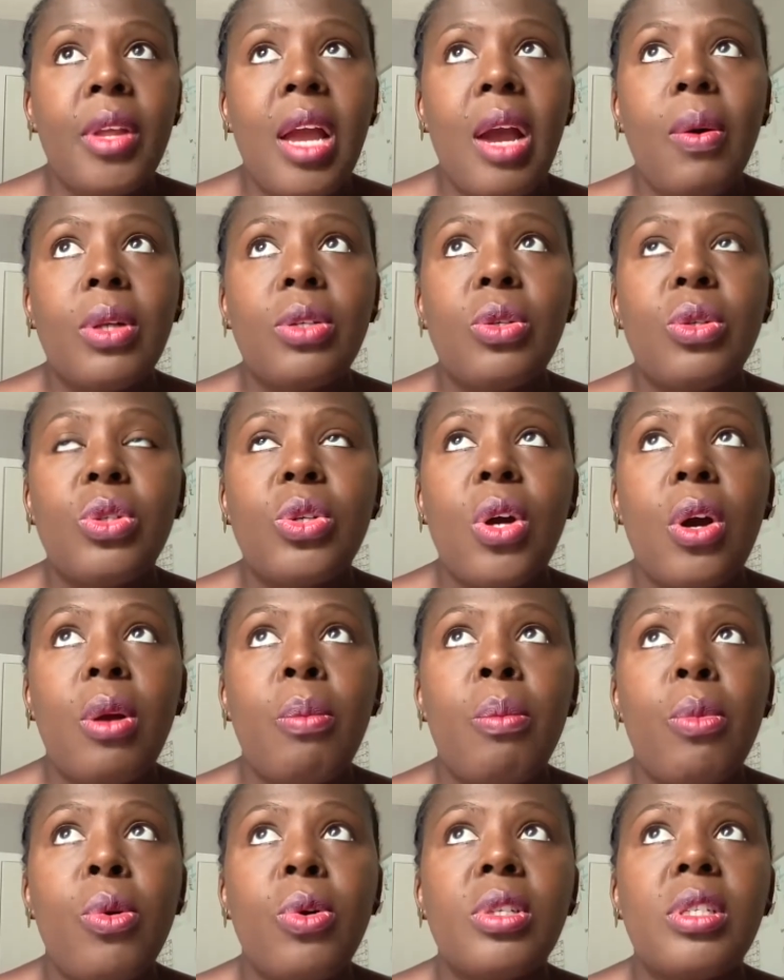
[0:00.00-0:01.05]
I want to
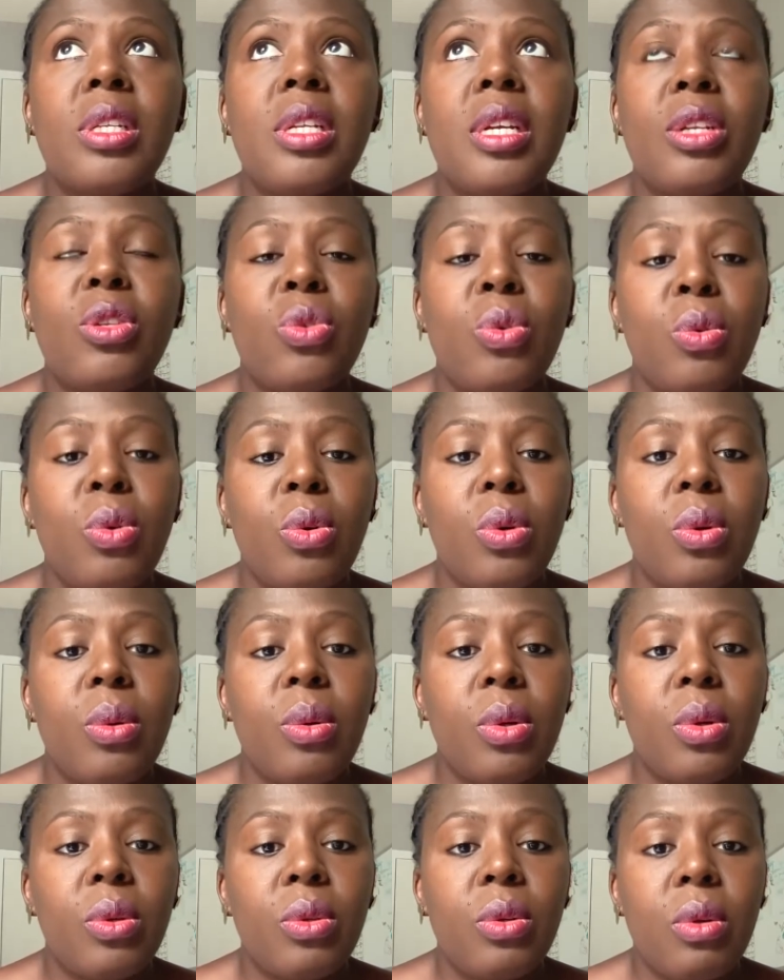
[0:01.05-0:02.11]
talk mostly to
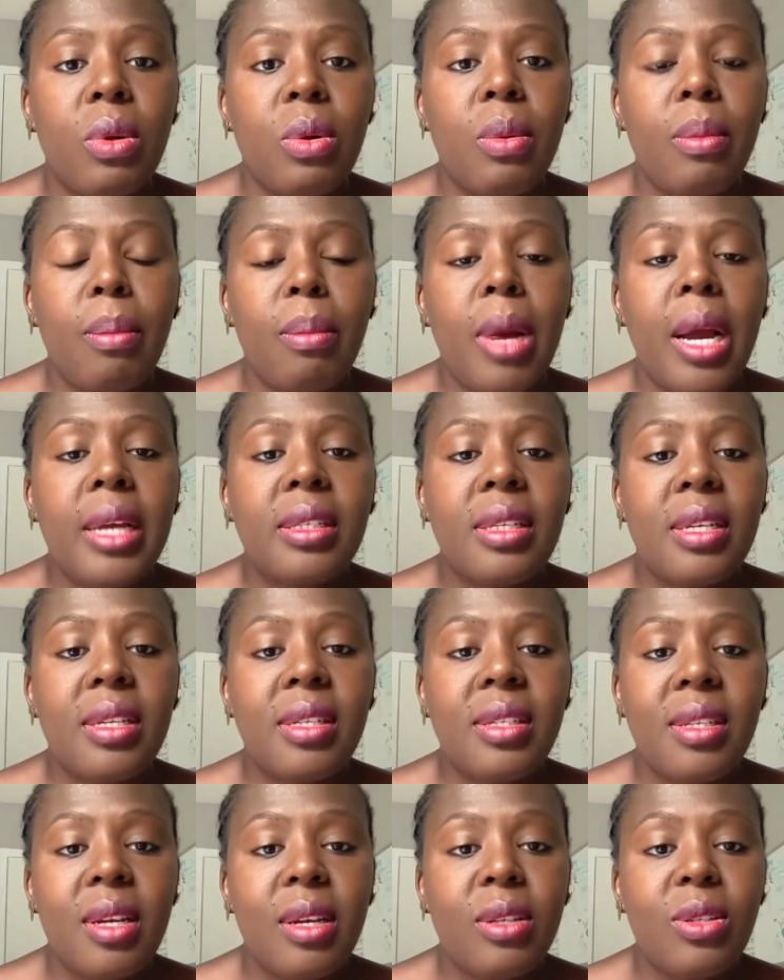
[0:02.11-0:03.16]
my
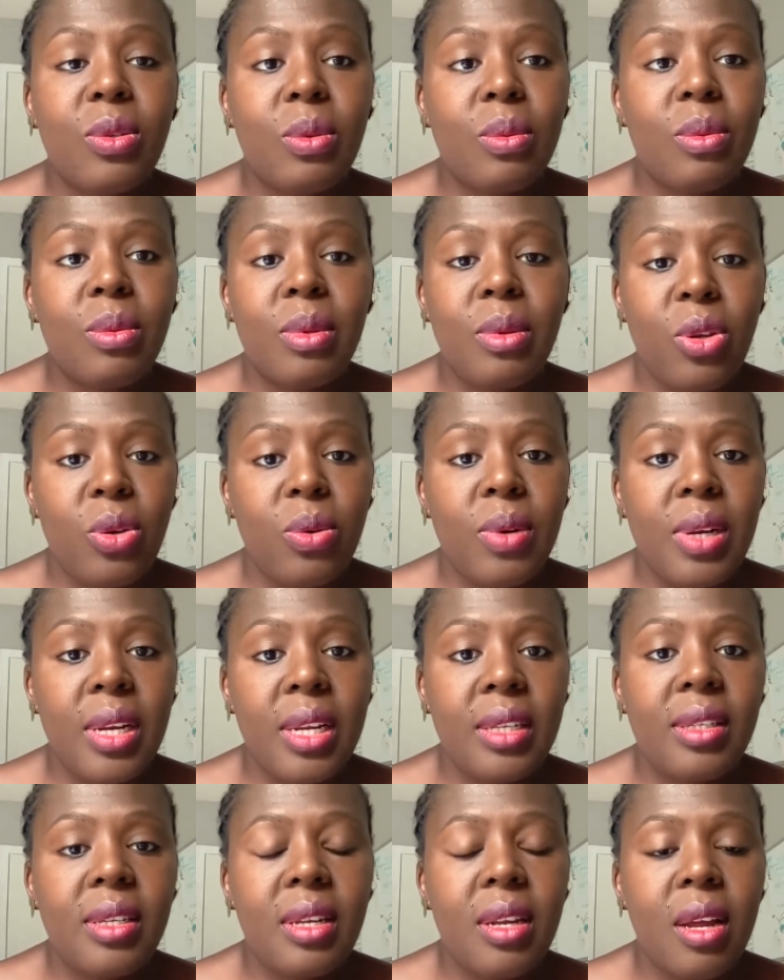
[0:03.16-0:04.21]
sisters, you
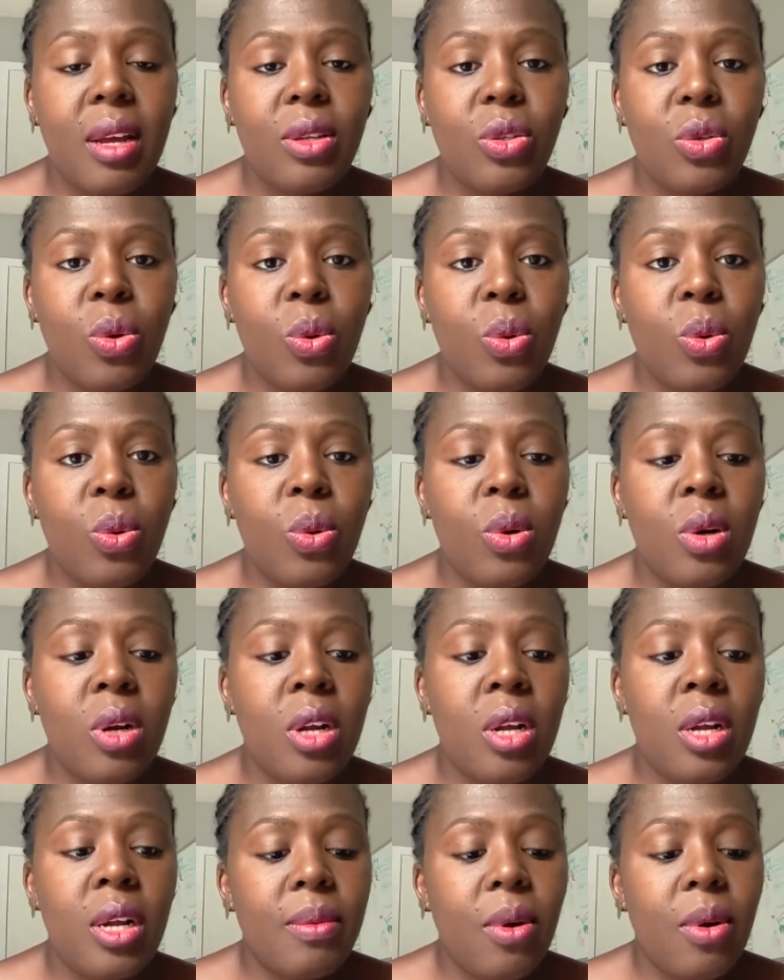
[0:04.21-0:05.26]
listeners, who
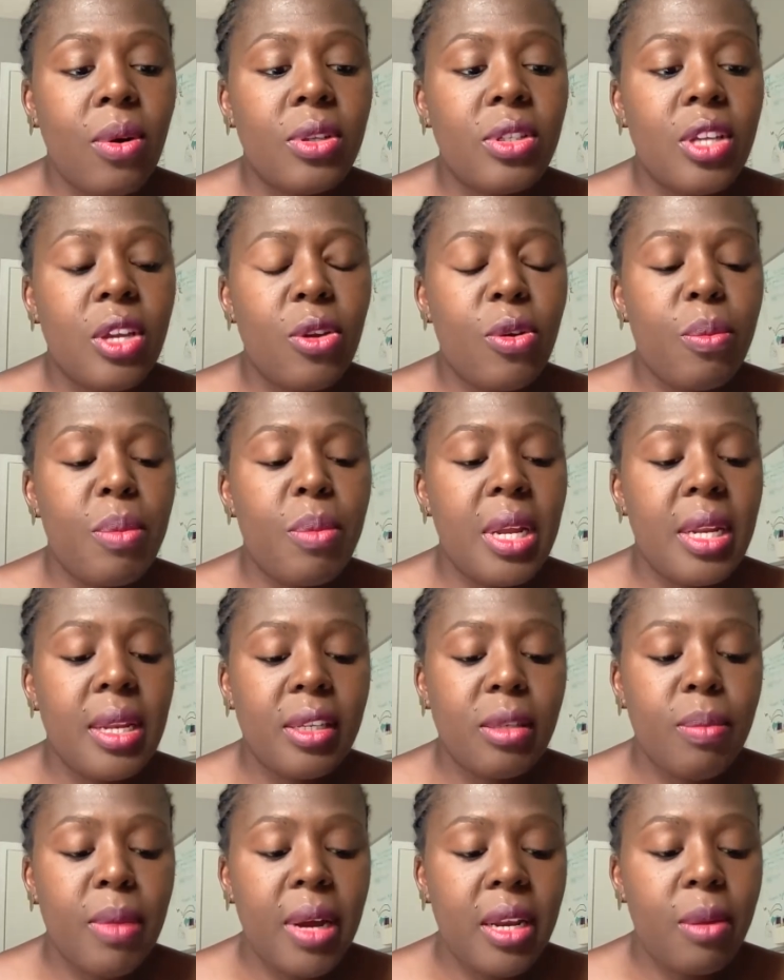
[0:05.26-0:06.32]
until you meet
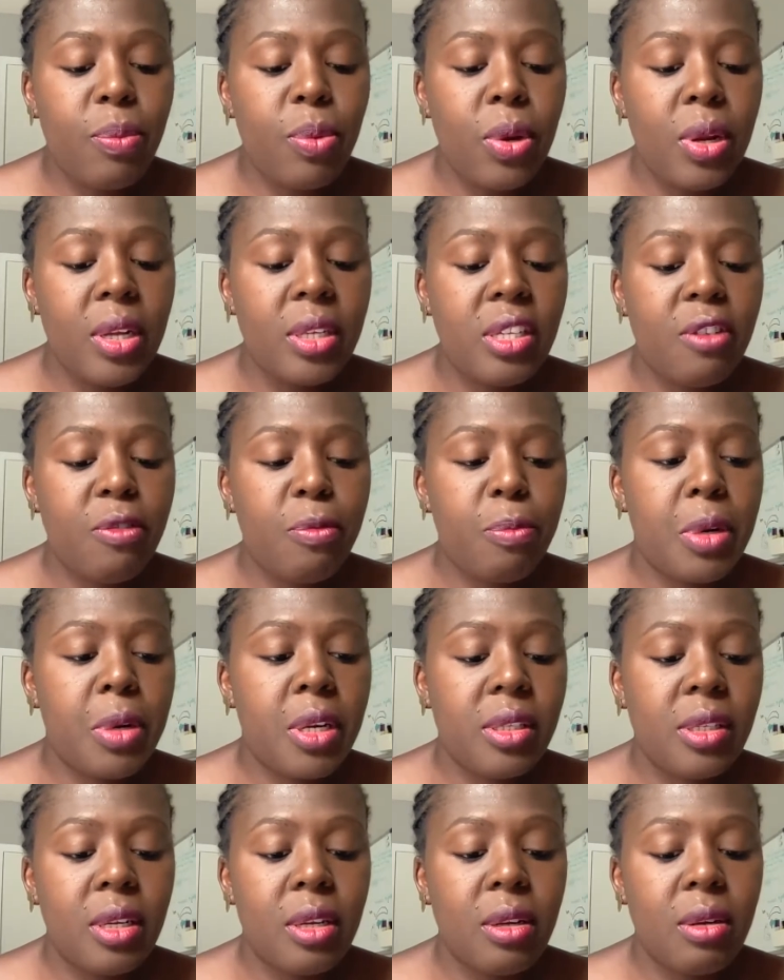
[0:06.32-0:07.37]
this manipulative
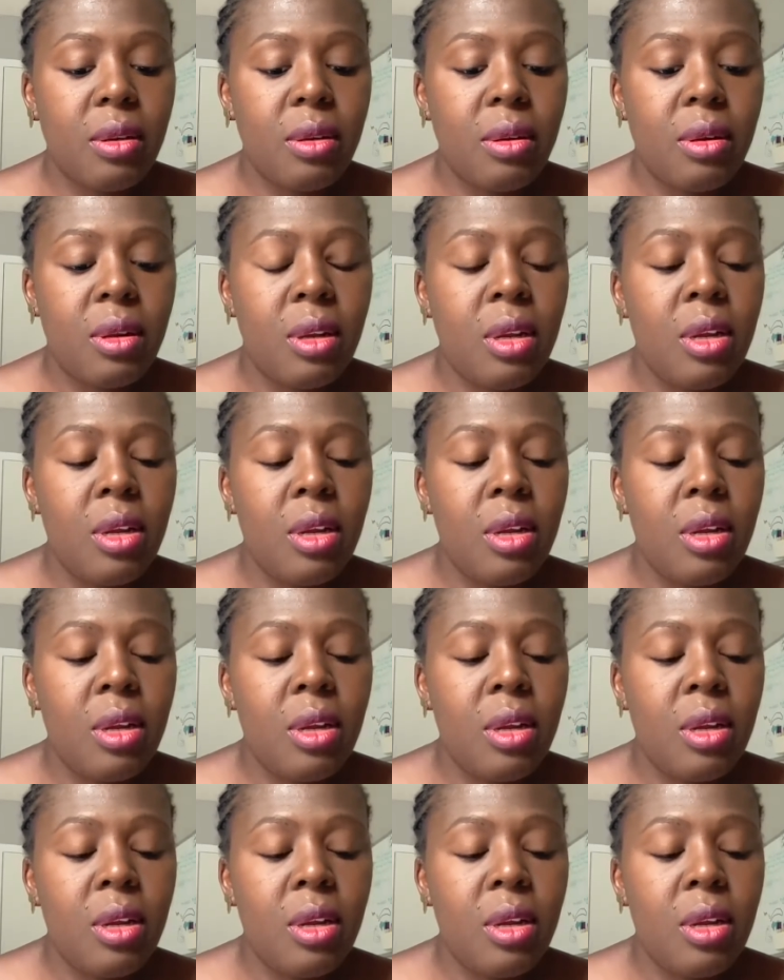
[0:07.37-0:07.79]
person,